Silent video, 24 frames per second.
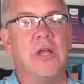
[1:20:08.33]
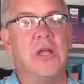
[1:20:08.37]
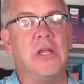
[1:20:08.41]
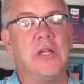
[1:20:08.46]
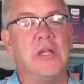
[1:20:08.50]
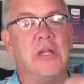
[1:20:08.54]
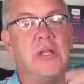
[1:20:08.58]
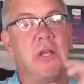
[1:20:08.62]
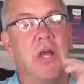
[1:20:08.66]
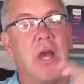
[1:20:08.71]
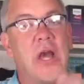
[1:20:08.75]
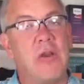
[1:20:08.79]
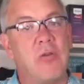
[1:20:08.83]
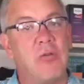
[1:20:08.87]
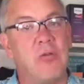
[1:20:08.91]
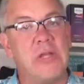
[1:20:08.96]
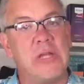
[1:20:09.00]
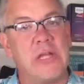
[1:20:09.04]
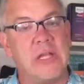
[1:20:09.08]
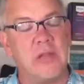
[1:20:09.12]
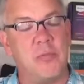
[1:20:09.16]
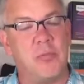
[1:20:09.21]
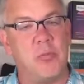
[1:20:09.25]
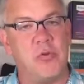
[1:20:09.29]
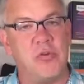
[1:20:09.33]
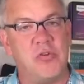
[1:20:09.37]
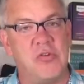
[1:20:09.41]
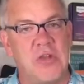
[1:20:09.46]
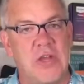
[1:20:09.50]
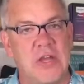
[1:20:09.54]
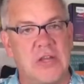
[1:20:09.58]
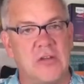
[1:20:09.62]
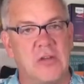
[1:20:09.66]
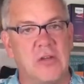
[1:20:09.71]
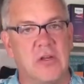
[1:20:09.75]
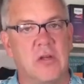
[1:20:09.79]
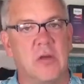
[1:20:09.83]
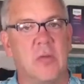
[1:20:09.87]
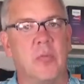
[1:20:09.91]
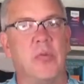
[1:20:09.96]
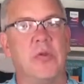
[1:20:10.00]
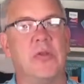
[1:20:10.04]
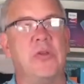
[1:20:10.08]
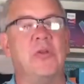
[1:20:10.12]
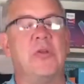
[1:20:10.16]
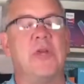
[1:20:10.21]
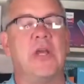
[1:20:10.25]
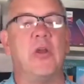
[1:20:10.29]
You not only get the projector,
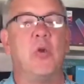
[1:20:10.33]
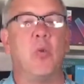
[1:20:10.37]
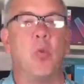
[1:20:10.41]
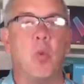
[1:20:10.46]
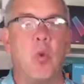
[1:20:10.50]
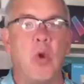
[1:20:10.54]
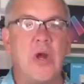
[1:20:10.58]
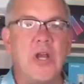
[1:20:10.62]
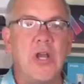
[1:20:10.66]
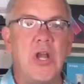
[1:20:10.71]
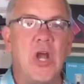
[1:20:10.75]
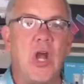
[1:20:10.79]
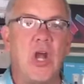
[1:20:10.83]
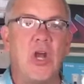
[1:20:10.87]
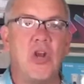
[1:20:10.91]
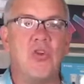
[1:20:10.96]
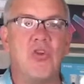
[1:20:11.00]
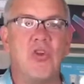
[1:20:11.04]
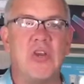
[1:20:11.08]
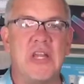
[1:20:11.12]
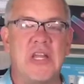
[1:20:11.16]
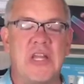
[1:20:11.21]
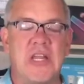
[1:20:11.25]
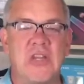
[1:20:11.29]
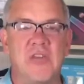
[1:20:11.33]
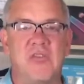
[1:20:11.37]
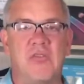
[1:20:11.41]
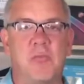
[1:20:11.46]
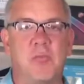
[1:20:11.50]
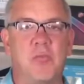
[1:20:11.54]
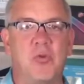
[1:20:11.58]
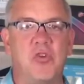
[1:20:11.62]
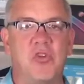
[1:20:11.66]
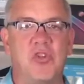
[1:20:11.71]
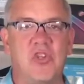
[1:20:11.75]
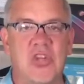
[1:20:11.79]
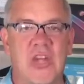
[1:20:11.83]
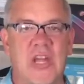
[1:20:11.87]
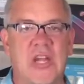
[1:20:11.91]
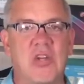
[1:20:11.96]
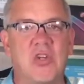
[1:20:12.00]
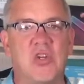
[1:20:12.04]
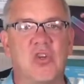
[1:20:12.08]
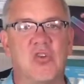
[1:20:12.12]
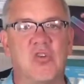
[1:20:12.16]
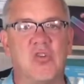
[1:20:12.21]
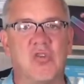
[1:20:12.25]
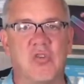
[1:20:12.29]
but you get a 100-inch
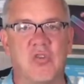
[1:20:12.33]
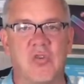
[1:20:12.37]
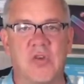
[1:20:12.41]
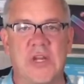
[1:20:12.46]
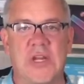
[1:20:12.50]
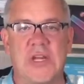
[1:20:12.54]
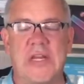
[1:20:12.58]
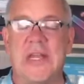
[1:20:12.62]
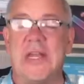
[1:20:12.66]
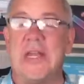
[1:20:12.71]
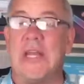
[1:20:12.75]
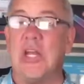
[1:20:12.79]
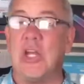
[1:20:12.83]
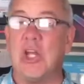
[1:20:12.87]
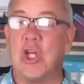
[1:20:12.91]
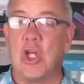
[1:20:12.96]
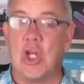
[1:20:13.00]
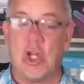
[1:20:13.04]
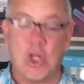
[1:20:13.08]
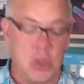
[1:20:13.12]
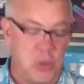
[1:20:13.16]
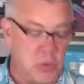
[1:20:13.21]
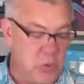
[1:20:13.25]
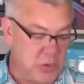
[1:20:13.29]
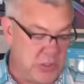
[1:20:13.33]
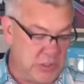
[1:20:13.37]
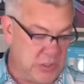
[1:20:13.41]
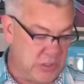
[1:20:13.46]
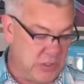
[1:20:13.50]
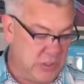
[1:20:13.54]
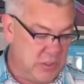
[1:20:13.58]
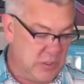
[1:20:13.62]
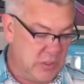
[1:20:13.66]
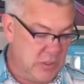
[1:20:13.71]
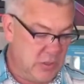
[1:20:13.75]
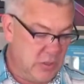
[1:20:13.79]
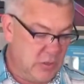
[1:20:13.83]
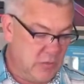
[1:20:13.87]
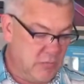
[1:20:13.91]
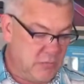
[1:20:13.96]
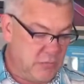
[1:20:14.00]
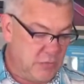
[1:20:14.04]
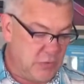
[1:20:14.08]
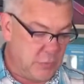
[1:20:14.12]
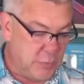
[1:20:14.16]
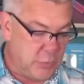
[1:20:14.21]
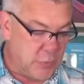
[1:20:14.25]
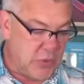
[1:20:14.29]
projector screen included
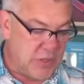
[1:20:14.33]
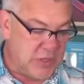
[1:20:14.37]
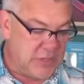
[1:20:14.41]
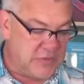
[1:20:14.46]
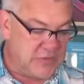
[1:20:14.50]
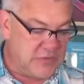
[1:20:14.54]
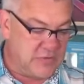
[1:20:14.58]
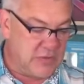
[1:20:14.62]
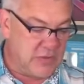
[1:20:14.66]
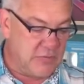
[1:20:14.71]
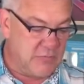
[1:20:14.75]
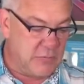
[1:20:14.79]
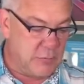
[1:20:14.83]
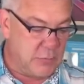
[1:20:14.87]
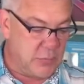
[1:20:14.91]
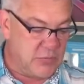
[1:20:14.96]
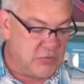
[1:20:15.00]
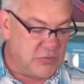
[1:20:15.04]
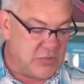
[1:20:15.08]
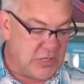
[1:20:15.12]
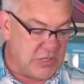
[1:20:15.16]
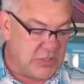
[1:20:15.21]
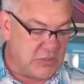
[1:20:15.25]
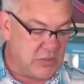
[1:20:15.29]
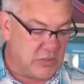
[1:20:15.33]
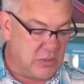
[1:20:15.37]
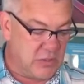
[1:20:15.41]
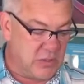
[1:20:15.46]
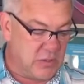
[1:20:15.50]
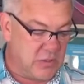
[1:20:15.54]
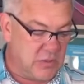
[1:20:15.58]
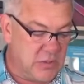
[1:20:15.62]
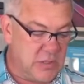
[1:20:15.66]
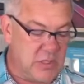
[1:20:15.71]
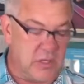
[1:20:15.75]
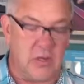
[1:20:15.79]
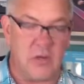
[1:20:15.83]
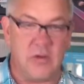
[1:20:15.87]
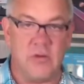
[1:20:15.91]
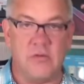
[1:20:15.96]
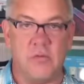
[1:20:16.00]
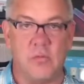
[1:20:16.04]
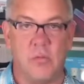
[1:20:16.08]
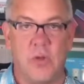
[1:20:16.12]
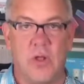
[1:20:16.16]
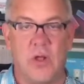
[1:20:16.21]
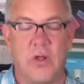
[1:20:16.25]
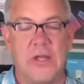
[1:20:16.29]
for the price of the projector there as
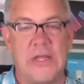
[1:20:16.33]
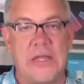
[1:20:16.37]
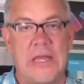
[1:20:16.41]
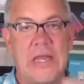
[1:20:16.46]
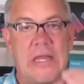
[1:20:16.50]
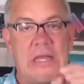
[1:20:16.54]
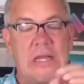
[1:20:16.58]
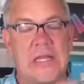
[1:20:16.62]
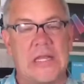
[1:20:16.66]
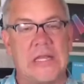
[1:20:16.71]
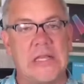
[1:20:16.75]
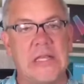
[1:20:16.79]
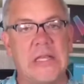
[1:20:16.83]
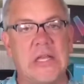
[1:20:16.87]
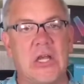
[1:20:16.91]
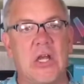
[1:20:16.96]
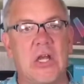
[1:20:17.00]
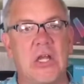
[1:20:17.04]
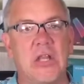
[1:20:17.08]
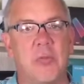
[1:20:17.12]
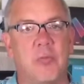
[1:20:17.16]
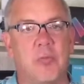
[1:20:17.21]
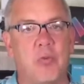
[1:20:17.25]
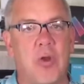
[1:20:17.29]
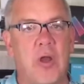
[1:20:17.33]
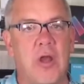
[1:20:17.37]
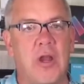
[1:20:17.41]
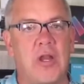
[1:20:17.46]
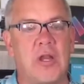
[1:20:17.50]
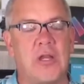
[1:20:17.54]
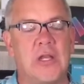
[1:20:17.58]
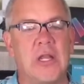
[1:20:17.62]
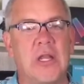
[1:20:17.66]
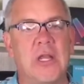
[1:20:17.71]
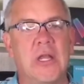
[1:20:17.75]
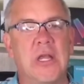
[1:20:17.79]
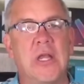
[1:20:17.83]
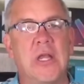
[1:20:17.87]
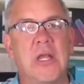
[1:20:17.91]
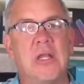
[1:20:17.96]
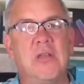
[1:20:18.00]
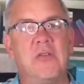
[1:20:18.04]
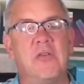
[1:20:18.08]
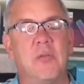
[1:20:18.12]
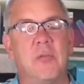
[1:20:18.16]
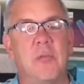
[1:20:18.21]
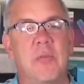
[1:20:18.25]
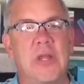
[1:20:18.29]
well. Again, click on the product
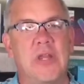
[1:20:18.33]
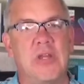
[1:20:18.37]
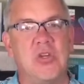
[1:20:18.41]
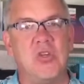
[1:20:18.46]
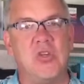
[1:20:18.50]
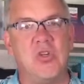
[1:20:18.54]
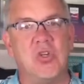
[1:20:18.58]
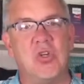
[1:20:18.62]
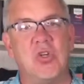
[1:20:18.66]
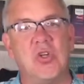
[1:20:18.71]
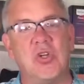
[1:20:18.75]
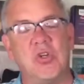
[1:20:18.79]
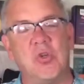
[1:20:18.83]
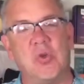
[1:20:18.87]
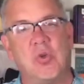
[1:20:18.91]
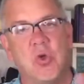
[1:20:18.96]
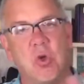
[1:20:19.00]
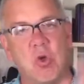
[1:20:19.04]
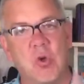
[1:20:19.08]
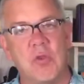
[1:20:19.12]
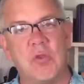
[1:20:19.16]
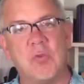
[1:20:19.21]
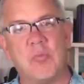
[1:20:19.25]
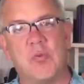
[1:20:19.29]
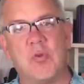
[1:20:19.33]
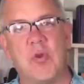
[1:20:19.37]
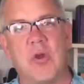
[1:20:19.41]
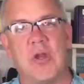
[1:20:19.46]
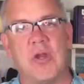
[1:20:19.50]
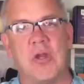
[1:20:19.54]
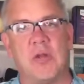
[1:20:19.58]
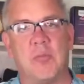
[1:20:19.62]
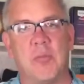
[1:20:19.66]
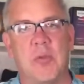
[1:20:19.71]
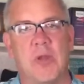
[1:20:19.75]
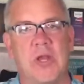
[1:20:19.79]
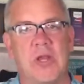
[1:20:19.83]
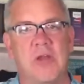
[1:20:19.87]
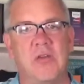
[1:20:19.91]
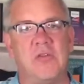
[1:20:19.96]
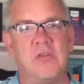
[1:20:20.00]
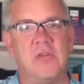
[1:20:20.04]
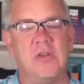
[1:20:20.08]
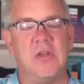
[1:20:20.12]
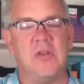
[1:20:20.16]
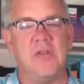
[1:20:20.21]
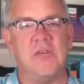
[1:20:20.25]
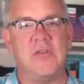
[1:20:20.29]
to make sure you go to the product
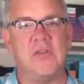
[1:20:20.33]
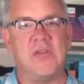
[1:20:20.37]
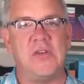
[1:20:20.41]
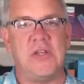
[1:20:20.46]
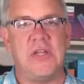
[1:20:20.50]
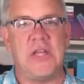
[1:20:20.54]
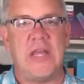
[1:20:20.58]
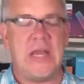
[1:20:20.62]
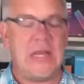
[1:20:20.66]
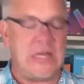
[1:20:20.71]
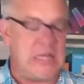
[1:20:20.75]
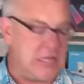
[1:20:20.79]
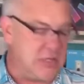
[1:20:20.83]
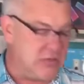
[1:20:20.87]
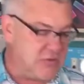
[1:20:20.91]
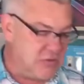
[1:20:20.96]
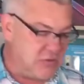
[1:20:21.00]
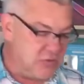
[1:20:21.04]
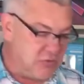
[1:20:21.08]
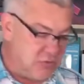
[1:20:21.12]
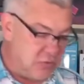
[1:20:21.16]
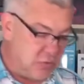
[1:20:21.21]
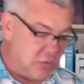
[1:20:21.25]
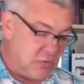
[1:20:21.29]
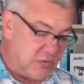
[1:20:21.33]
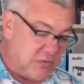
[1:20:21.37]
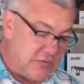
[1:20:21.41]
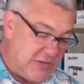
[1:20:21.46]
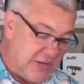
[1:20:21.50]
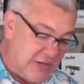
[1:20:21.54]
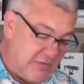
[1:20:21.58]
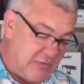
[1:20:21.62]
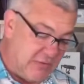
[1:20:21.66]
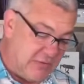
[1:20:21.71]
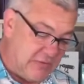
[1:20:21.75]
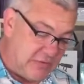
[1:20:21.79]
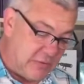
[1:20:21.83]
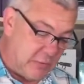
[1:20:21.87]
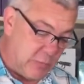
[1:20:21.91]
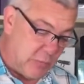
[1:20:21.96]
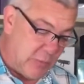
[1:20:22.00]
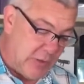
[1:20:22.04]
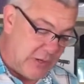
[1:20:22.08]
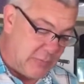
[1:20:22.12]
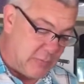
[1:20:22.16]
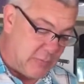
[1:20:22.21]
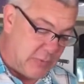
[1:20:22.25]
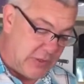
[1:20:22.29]
page and see any additional savings that
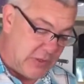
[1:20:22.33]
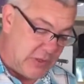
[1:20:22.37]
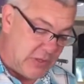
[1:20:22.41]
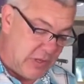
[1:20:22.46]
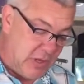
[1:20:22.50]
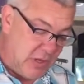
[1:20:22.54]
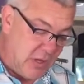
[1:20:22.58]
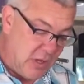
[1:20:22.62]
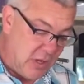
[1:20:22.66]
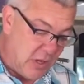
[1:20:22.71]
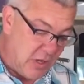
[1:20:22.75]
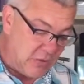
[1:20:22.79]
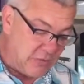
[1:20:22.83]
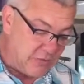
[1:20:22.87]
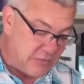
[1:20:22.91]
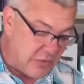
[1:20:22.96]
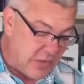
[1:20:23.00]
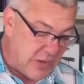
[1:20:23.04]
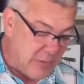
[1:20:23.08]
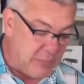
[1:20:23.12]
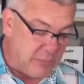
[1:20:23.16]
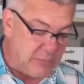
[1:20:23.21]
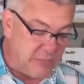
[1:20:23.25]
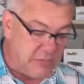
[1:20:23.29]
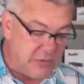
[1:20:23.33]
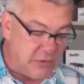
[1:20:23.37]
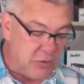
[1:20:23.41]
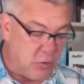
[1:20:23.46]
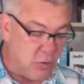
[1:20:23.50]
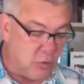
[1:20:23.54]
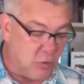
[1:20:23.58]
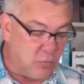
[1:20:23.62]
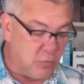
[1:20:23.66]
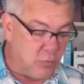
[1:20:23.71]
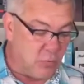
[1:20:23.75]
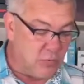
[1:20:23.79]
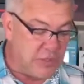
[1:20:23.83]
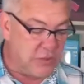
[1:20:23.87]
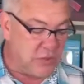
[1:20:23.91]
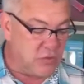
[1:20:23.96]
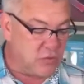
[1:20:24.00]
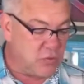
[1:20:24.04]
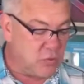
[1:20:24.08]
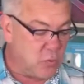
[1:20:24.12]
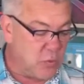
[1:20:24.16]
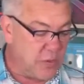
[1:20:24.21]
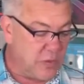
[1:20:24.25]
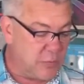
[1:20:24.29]
might be on top of the already
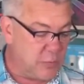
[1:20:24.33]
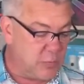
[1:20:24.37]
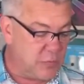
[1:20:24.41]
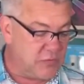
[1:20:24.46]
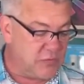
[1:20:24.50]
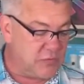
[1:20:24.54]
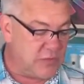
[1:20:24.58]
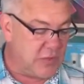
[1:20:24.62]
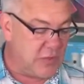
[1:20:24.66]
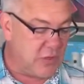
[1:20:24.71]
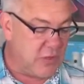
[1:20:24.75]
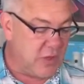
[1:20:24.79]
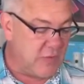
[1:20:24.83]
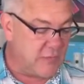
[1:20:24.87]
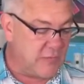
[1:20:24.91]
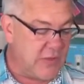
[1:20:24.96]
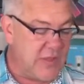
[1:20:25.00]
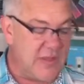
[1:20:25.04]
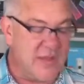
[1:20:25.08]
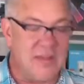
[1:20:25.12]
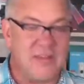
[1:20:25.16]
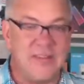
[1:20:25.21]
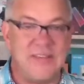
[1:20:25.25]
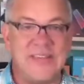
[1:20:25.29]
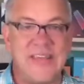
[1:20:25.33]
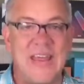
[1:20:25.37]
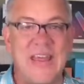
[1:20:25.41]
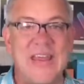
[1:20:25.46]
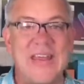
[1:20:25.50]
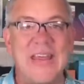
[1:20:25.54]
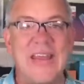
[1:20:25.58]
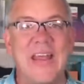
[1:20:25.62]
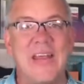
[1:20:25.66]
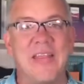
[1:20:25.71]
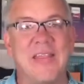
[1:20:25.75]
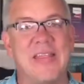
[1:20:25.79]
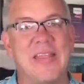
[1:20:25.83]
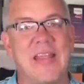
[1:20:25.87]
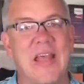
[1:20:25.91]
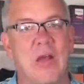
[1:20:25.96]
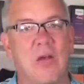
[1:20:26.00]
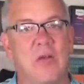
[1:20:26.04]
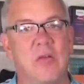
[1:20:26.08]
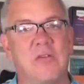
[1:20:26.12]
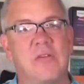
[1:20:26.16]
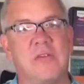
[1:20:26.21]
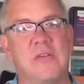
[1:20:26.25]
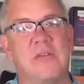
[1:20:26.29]
20% off.
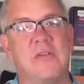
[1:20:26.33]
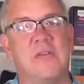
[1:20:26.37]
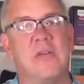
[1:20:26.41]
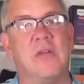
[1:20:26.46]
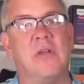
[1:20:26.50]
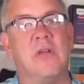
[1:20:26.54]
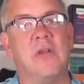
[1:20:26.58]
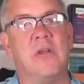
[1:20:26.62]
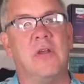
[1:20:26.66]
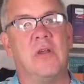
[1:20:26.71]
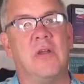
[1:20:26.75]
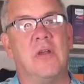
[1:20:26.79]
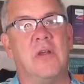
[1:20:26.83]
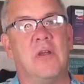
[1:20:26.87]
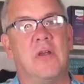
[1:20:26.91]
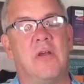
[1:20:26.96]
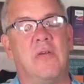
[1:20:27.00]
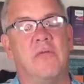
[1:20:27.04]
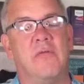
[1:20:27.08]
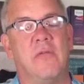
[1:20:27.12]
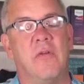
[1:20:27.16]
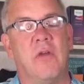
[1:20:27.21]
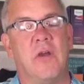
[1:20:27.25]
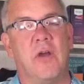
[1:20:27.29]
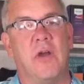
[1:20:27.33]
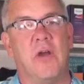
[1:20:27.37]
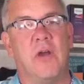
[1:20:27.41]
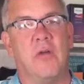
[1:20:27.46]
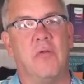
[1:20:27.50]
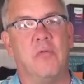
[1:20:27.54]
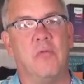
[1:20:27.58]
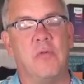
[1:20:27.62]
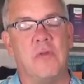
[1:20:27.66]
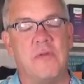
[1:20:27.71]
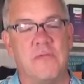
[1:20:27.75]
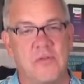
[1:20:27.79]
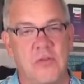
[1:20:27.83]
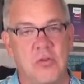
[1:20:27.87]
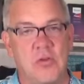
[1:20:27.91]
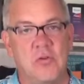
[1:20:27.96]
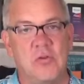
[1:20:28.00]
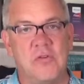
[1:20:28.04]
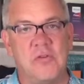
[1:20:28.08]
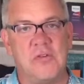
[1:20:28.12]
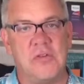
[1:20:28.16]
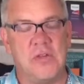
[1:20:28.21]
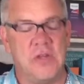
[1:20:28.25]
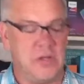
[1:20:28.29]
10,000
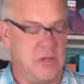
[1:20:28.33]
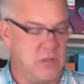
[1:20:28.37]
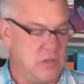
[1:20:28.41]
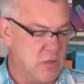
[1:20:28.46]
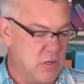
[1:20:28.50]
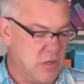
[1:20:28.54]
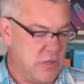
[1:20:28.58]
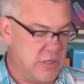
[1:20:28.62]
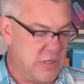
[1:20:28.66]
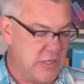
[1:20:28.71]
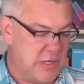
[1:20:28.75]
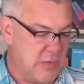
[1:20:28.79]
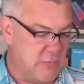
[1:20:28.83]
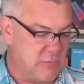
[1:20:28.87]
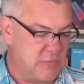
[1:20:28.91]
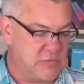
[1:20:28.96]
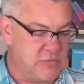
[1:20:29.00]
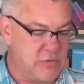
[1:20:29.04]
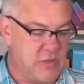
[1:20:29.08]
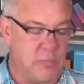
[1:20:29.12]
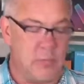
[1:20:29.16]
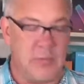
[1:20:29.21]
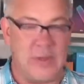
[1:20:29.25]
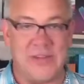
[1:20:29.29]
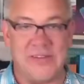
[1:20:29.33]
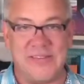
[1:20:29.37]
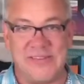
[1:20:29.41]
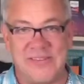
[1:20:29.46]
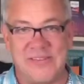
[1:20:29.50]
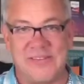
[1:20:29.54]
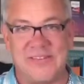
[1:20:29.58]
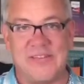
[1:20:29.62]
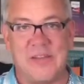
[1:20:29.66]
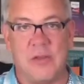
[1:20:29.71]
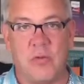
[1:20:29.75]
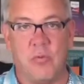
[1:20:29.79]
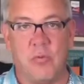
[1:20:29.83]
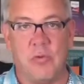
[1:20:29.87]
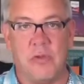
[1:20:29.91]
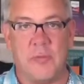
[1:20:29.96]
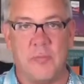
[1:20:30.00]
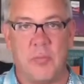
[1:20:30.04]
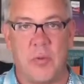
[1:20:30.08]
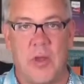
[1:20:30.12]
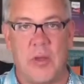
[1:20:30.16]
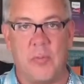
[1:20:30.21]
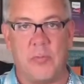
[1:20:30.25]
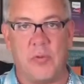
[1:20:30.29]
reviews here on Amazon makes this a really
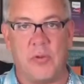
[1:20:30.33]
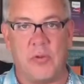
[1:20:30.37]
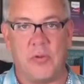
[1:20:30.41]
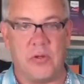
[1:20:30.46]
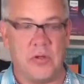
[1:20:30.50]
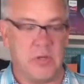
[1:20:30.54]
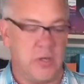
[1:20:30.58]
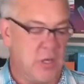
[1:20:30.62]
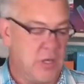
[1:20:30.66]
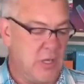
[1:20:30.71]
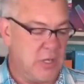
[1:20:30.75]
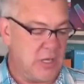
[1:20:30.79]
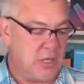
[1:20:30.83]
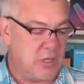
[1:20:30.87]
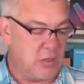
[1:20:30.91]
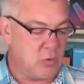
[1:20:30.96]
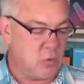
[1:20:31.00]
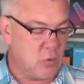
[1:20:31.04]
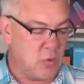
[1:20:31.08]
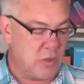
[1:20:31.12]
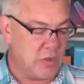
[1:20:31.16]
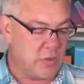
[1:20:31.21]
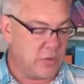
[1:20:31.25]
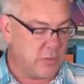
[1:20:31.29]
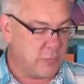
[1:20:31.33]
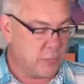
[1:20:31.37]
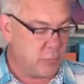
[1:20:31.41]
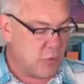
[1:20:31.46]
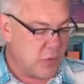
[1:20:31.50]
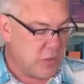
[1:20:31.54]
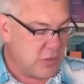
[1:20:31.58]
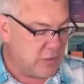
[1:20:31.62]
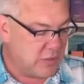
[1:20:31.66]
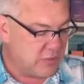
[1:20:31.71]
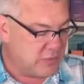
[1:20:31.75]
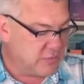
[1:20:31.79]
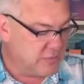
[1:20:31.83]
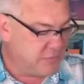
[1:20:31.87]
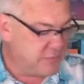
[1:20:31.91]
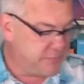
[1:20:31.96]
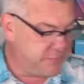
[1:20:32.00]
popular and quality product.